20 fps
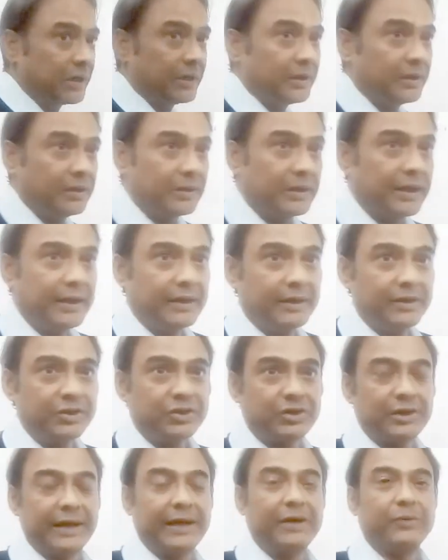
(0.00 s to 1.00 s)
The
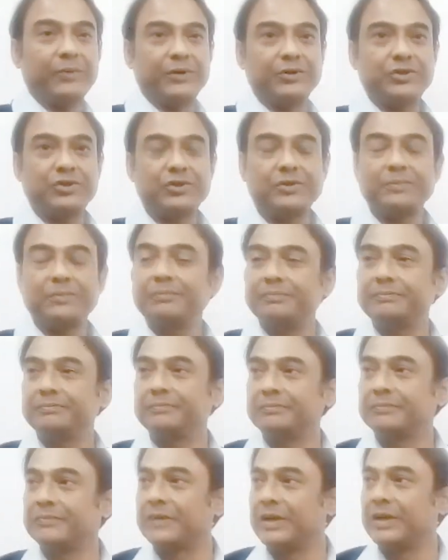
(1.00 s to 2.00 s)
English language.
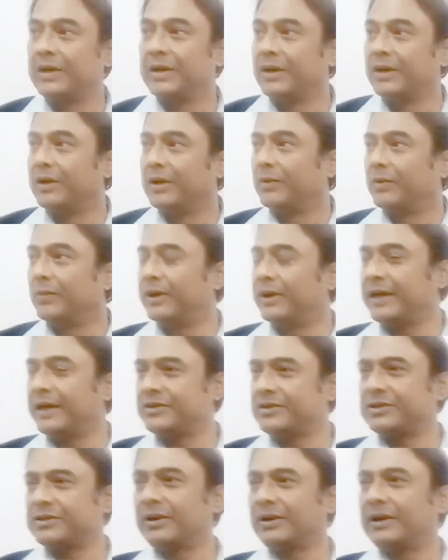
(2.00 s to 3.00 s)
We
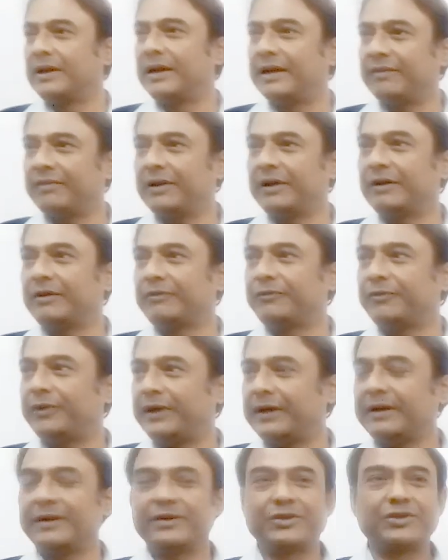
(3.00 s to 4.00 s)
raise your level of
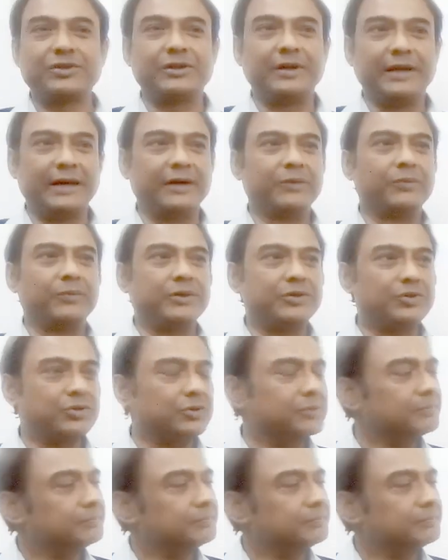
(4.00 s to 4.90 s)
English language.